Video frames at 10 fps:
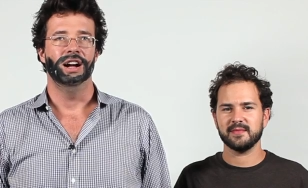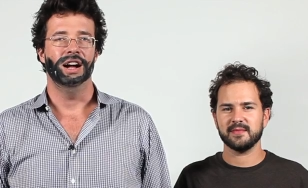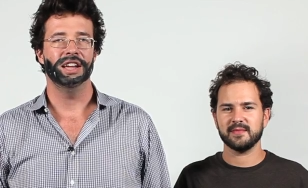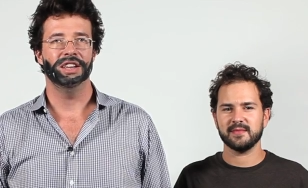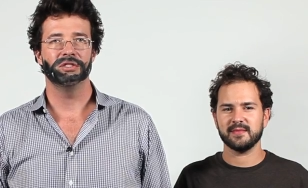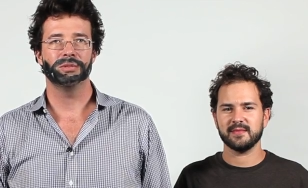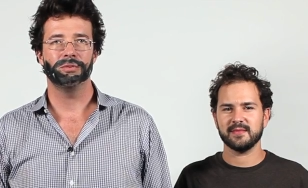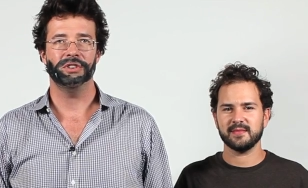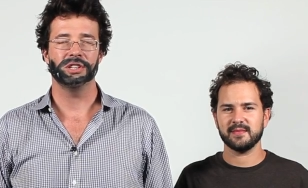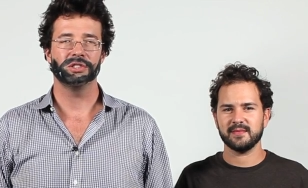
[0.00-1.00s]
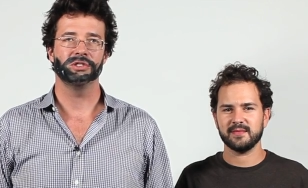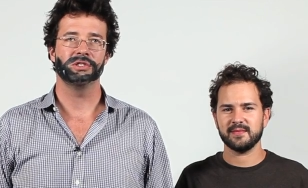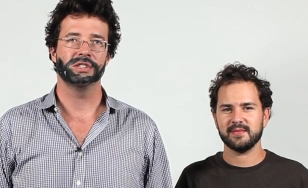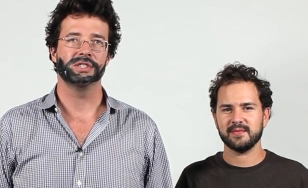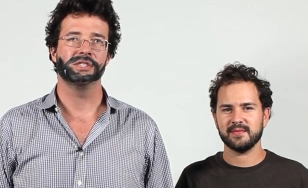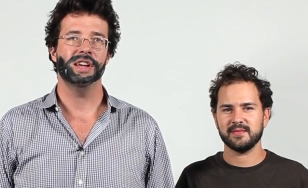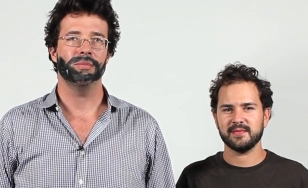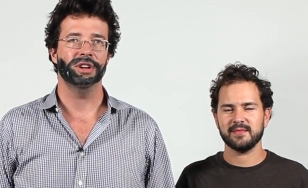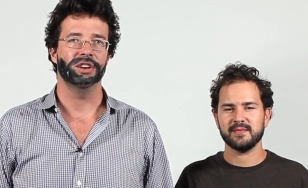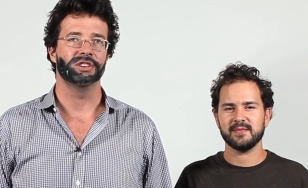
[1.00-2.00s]
Speaker 1: Hi, Davis Professors. This is
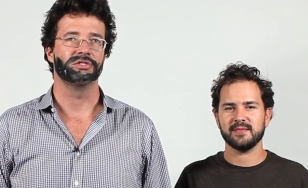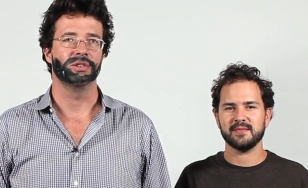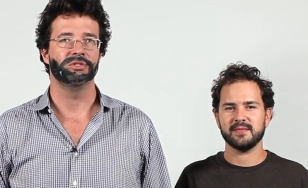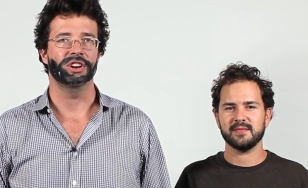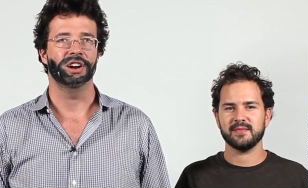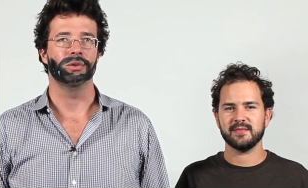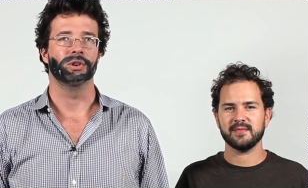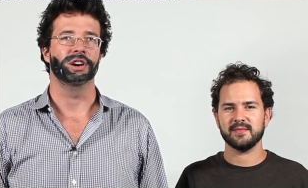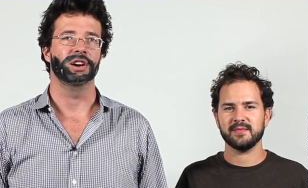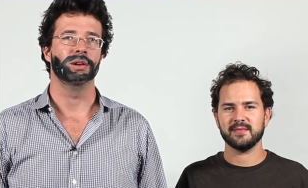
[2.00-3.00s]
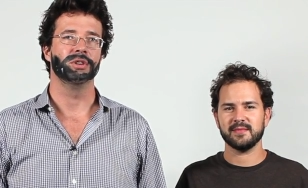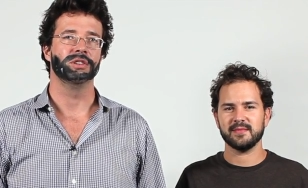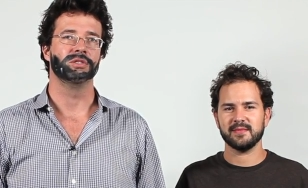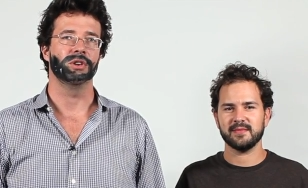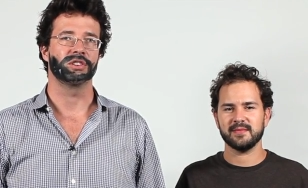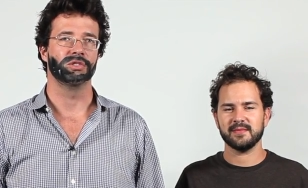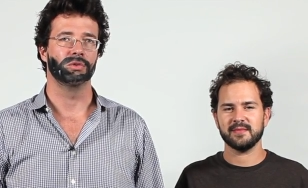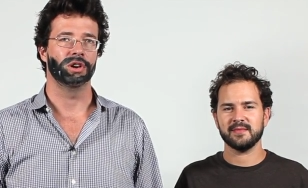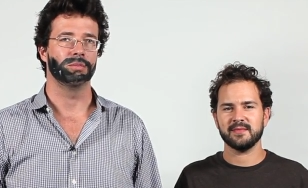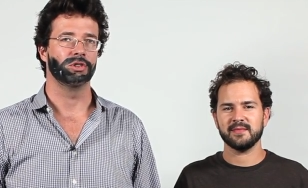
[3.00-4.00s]
Nat Painter from Charity Water. I'm a director
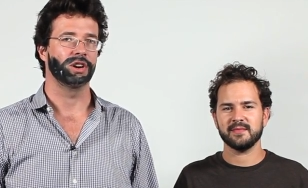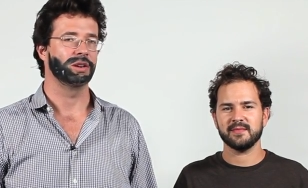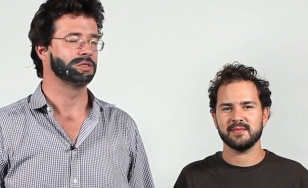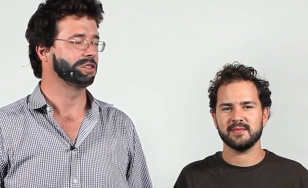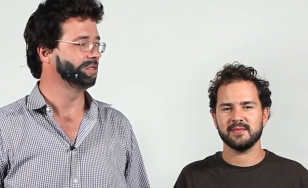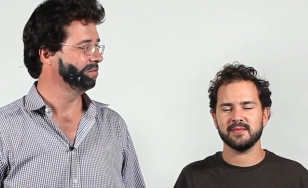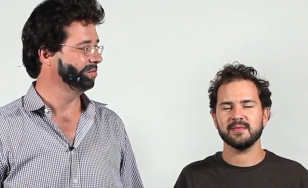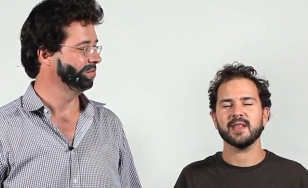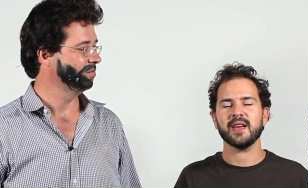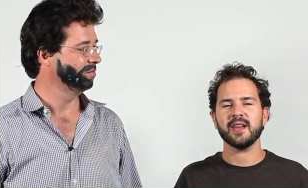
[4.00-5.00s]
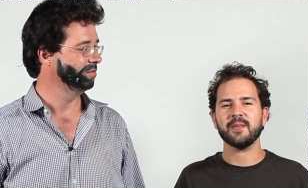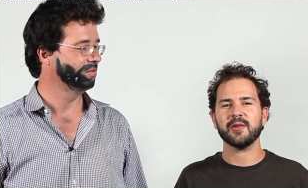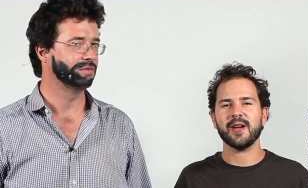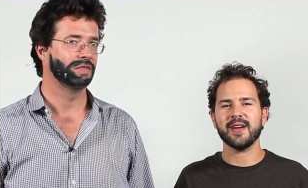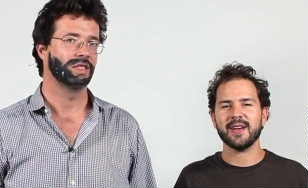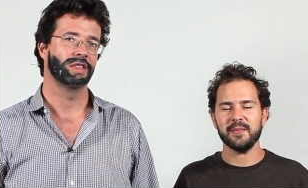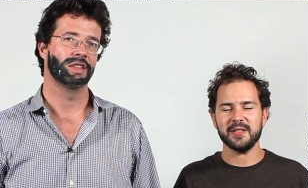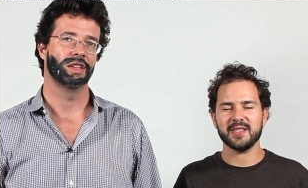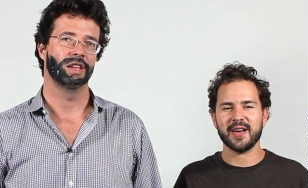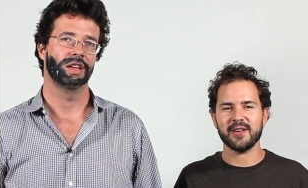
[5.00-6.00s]
of water programs.
Speaker 2: And I'm Greg.
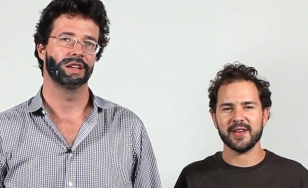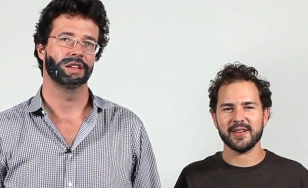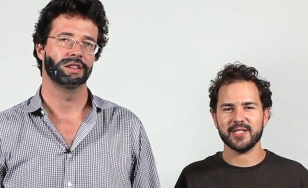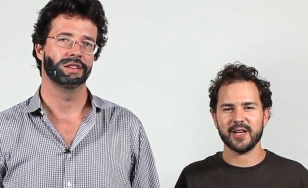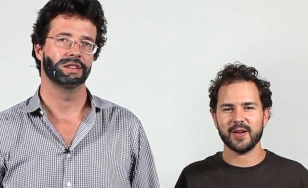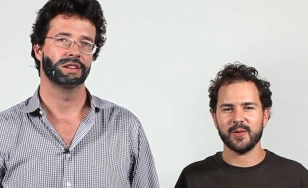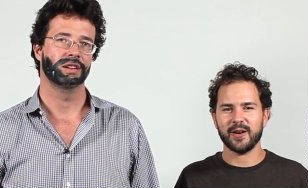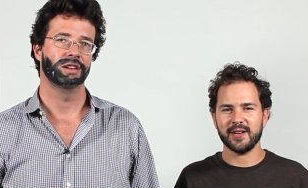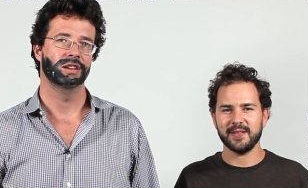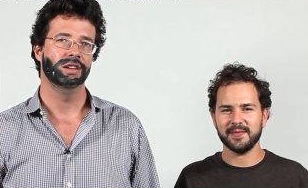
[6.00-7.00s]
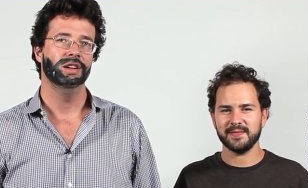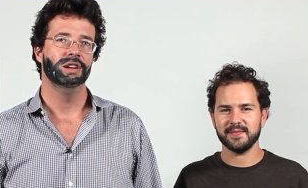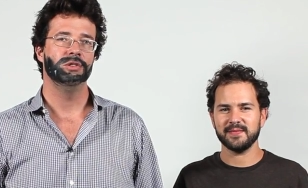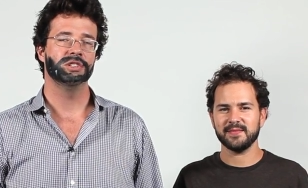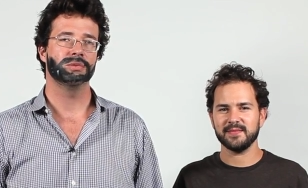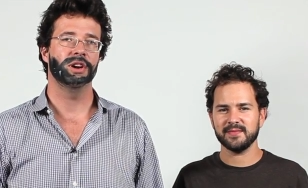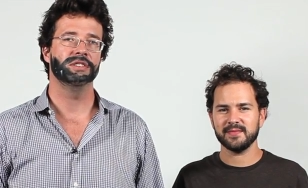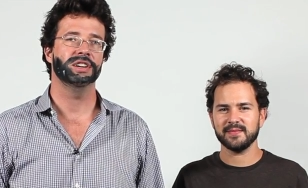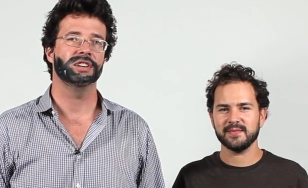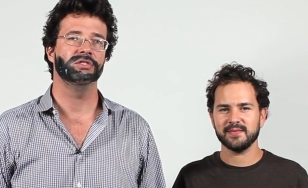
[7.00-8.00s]
I'm a designer here at Charity Water. We just
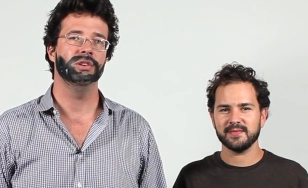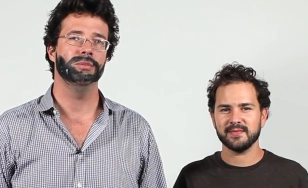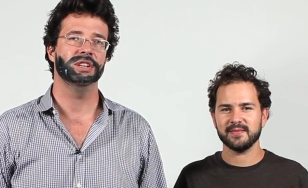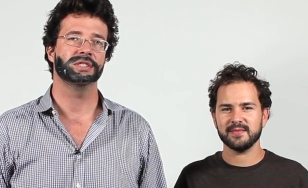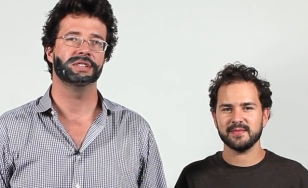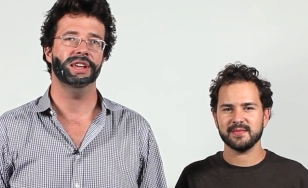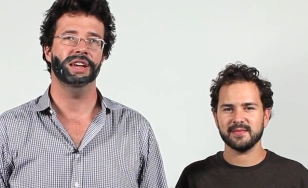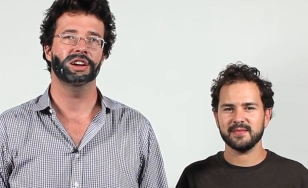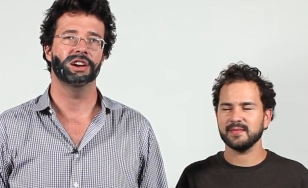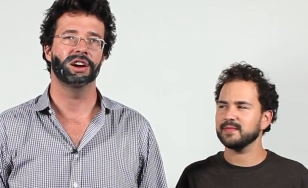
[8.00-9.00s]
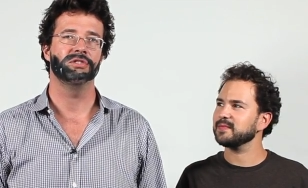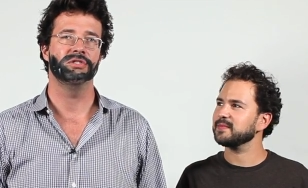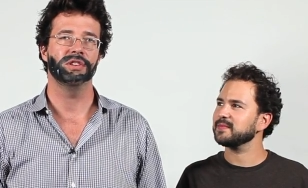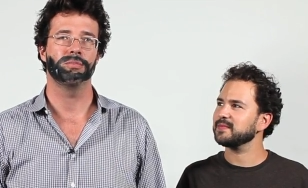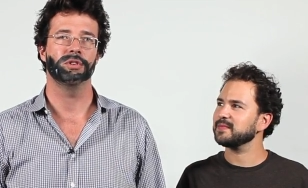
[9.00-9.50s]
Speaker 1: want to take a few minutes today on our fifth